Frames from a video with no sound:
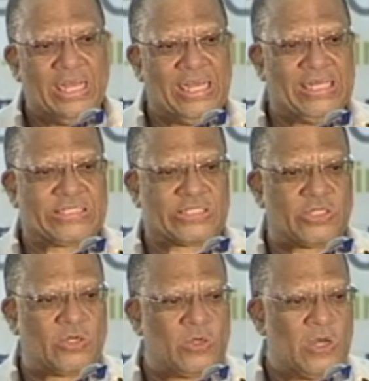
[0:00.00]
is
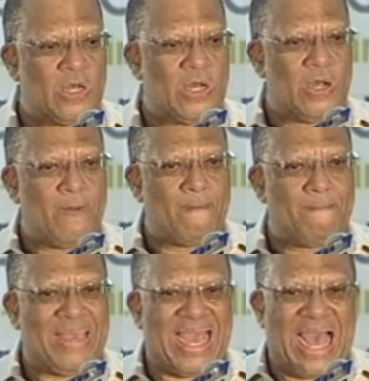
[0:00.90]
to
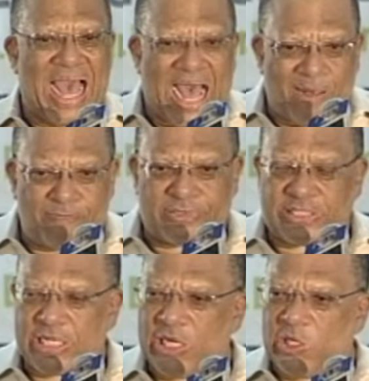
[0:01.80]
be
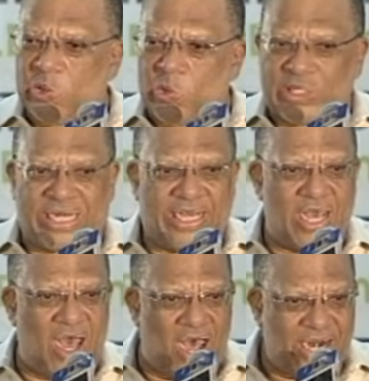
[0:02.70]
absolutely
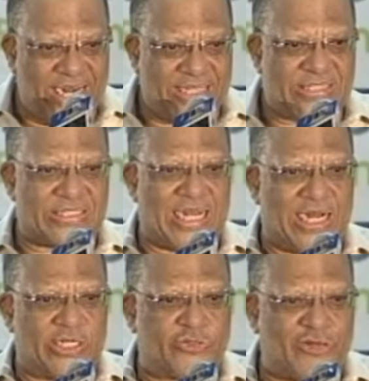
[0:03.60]
honest
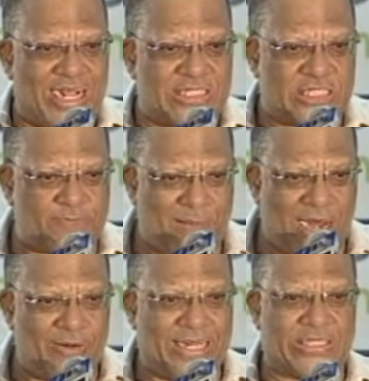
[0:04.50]
and
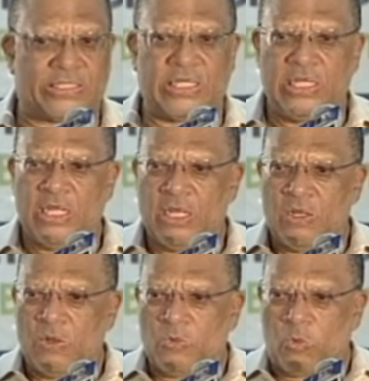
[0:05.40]
transparent
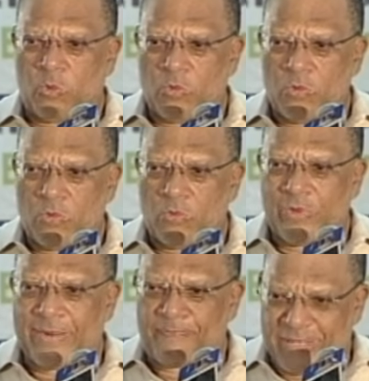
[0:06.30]

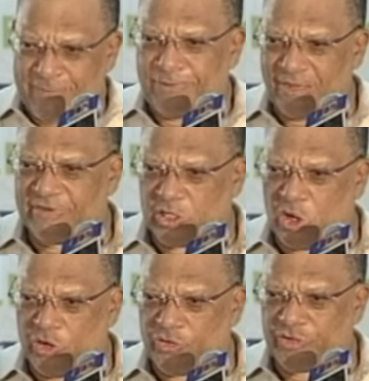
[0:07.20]
with the people of the
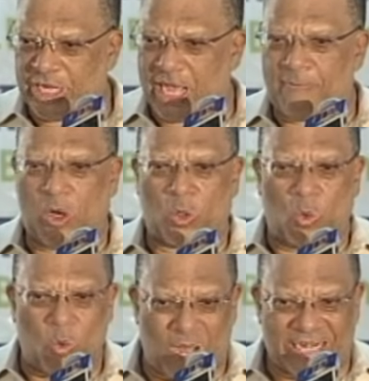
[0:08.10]
country about
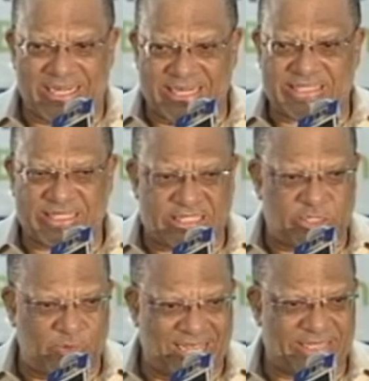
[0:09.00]
what the
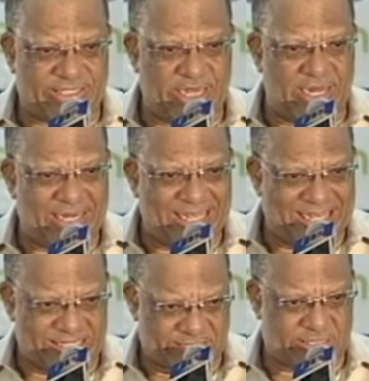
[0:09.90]
situation
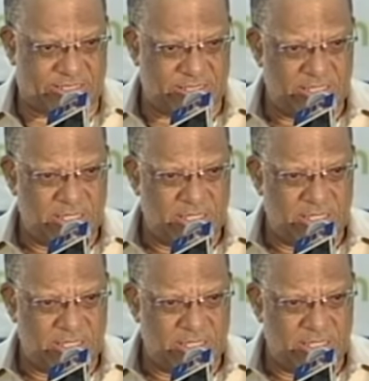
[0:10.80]
is.